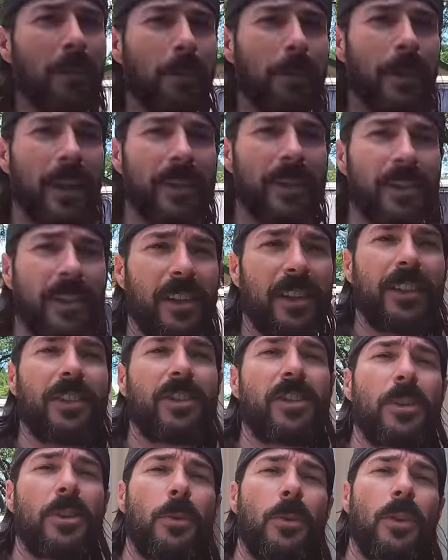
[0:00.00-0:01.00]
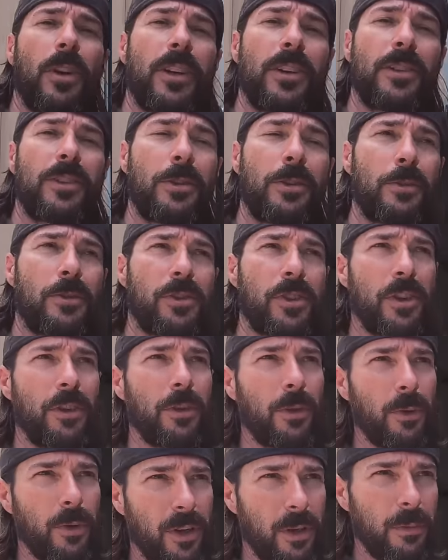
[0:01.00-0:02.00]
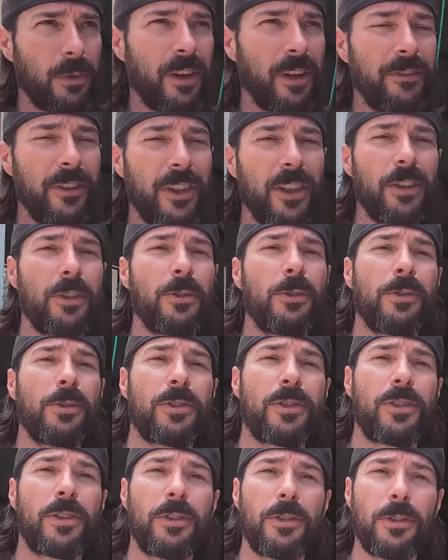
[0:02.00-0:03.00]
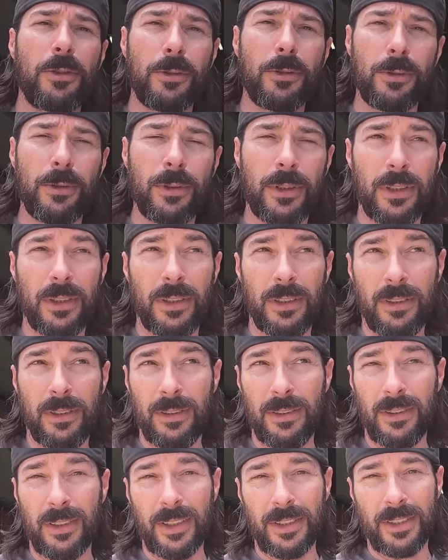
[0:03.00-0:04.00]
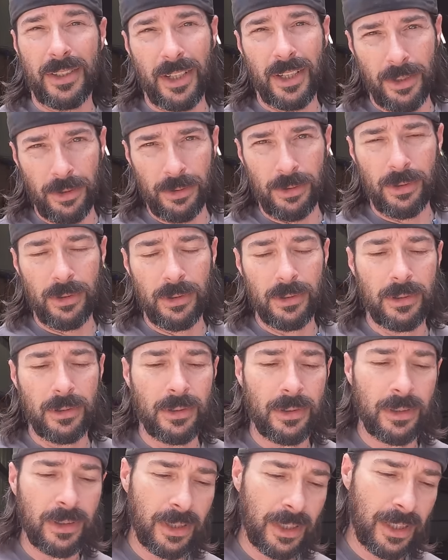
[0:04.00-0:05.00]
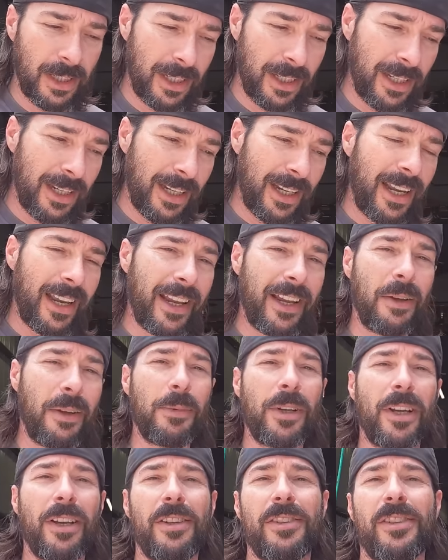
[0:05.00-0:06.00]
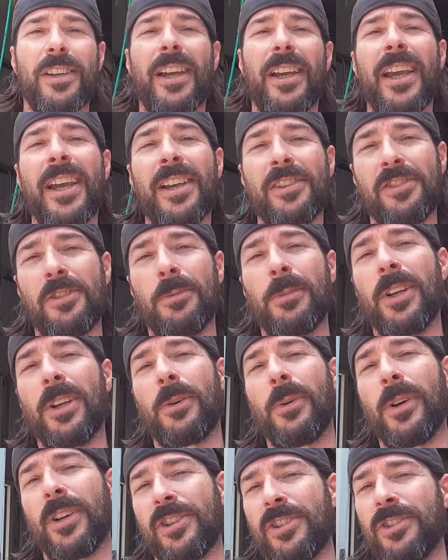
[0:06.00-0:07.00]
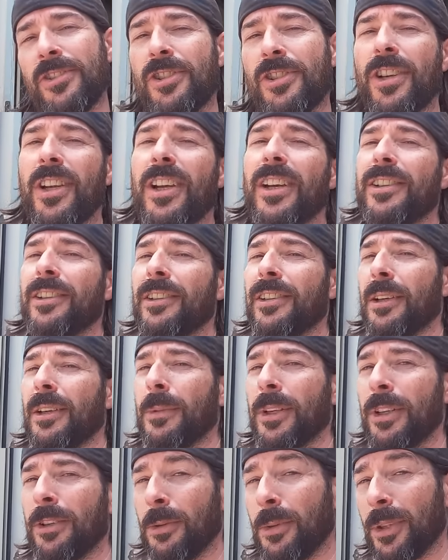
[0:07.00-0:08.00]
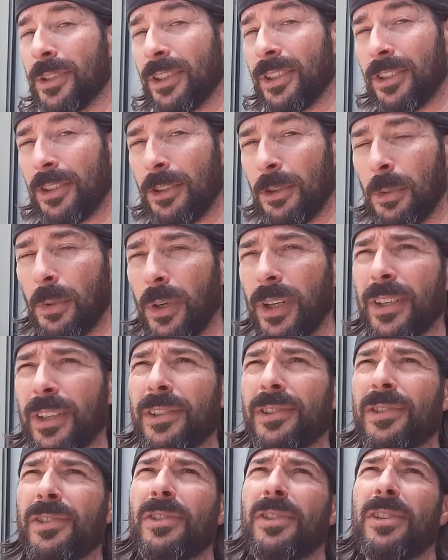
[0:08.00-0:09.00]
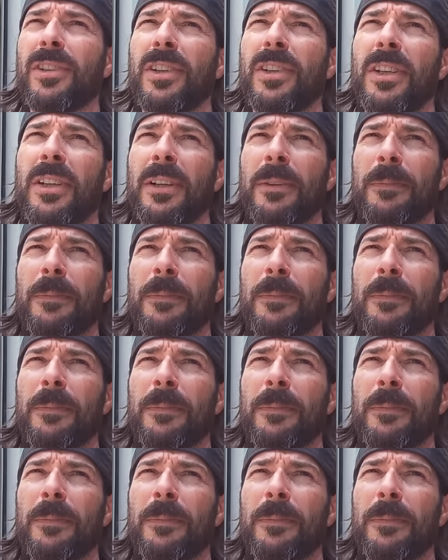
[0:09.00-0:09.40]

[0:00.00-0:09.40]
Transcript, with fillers: But basically she wanted to steal one of my vehicles to do a deal. And because I asked so many questions, she had to let me know what the deal was.